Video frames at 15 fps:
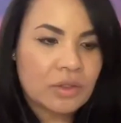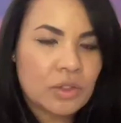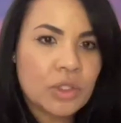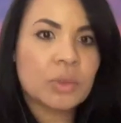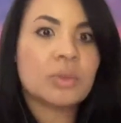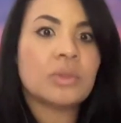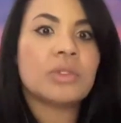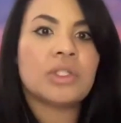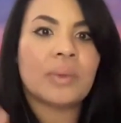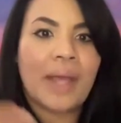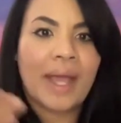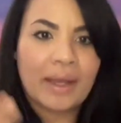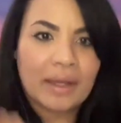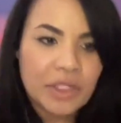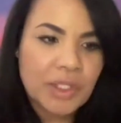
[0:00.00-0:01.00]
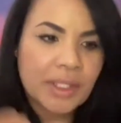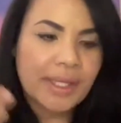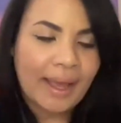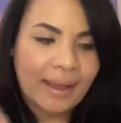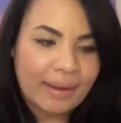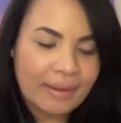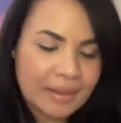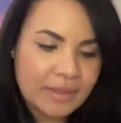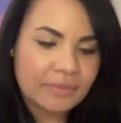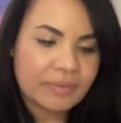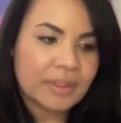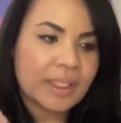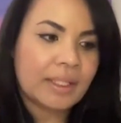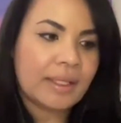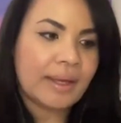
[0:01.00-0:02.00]
to actually
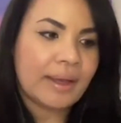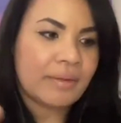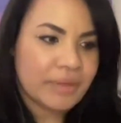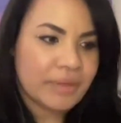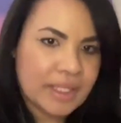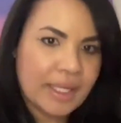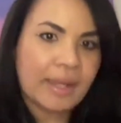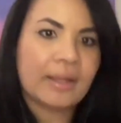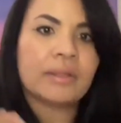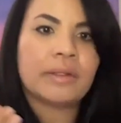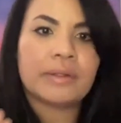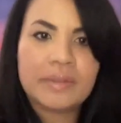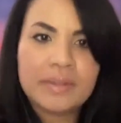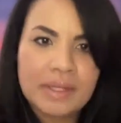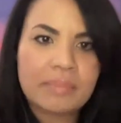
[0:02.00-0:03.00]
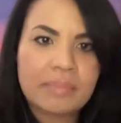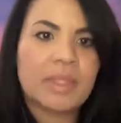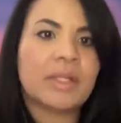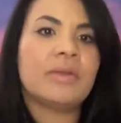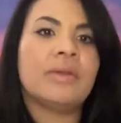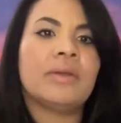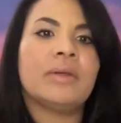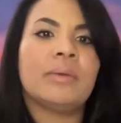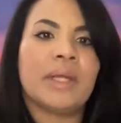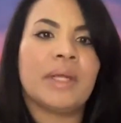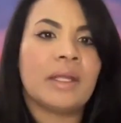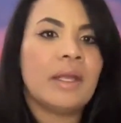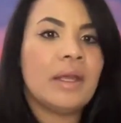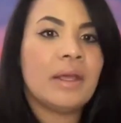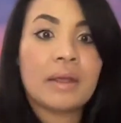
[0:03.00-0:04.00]
actively every day learn something new
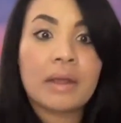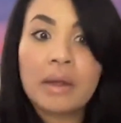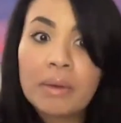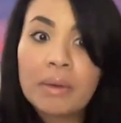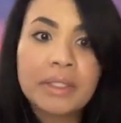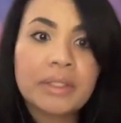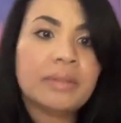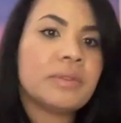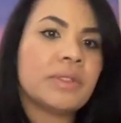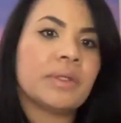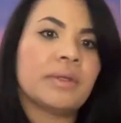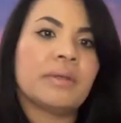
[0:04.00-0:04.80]
and go on YouTube